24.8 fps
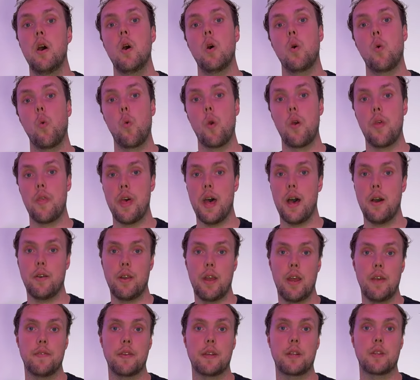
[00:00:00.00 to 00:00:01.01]
without
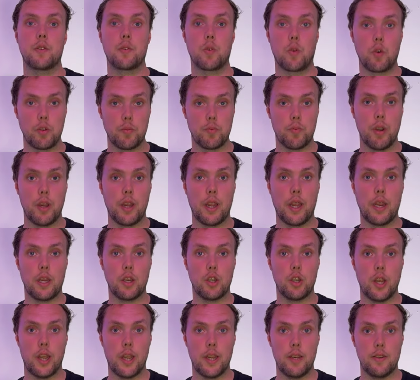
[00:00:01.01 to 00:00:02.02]
having source breaking
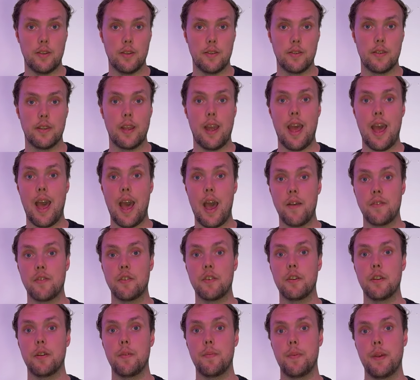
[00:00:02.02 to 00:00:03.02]
changes after
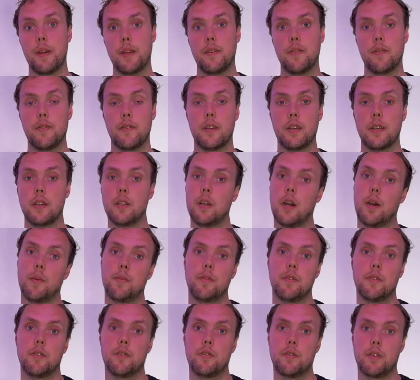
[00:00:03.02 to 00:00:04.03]
the dependency
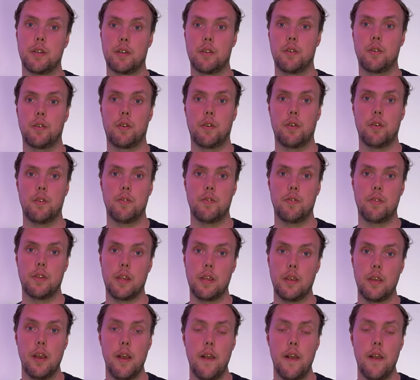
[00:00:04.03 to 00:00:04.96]
adopted strict concurrency.